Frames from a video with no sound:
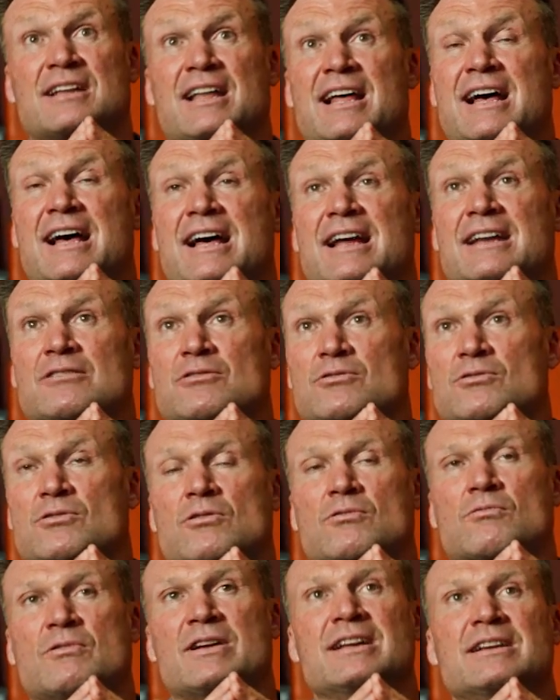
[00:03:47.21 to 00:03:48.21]
line who
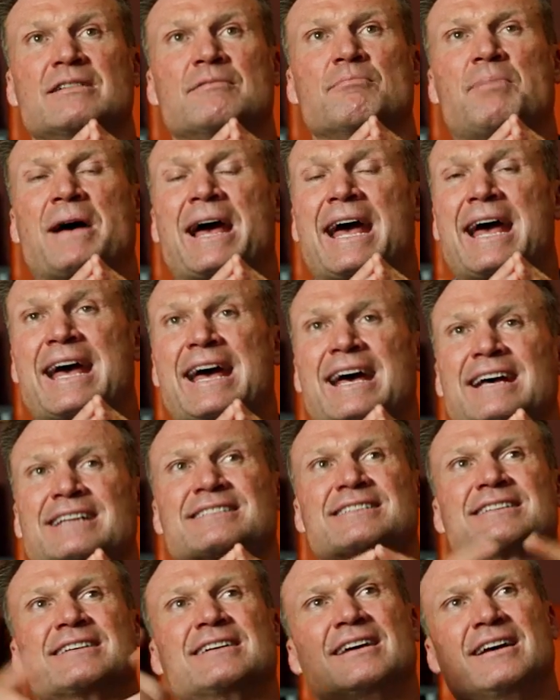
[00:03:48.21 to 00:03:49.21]
are reading
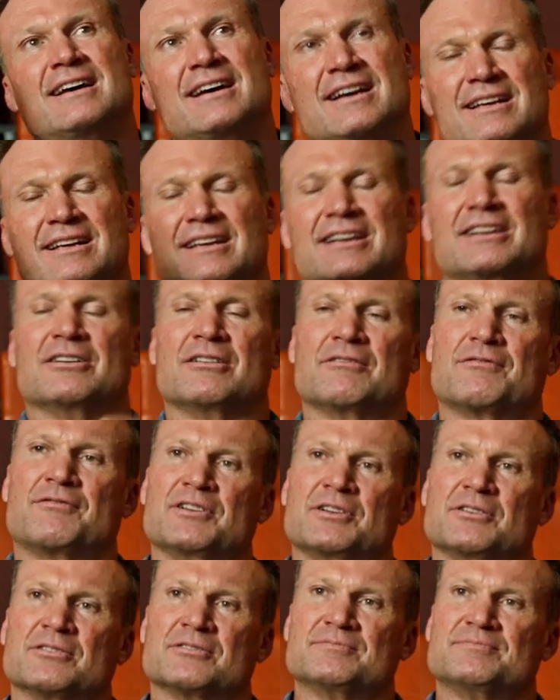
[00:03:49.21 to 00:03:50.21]
pass, get
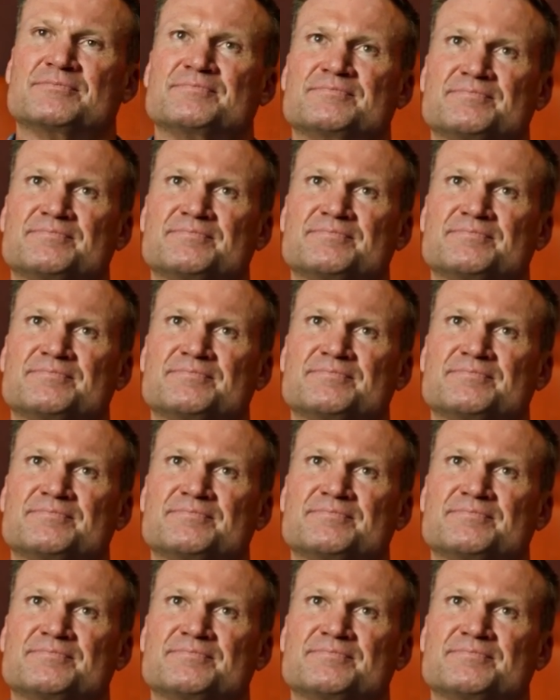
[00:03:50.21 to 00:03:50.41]
upfield.